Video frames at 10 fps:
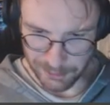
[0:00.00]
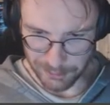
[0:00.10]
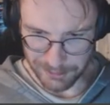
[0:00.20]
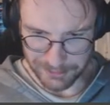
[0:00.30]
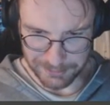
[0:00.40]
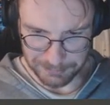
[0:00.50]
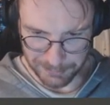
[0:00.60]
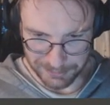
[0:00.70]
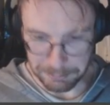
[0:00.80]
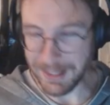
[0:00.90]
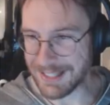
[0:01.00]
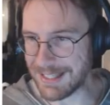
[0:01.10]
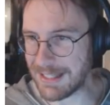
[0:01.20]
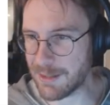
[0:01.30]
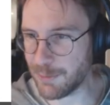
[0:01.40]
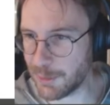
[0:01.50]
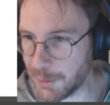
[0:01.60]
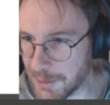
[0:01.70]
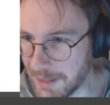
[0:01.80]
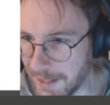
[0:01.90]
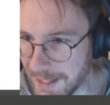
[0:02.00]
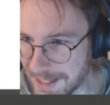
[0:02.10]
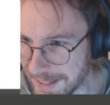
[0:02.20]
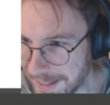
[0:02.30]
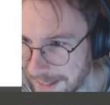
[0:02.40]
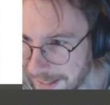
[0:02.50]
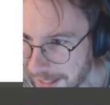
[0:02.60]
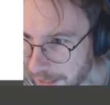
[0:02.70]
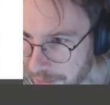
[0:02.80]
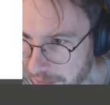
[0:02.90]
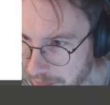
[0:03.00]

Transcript: know that, but makes sense for those days. Have you seen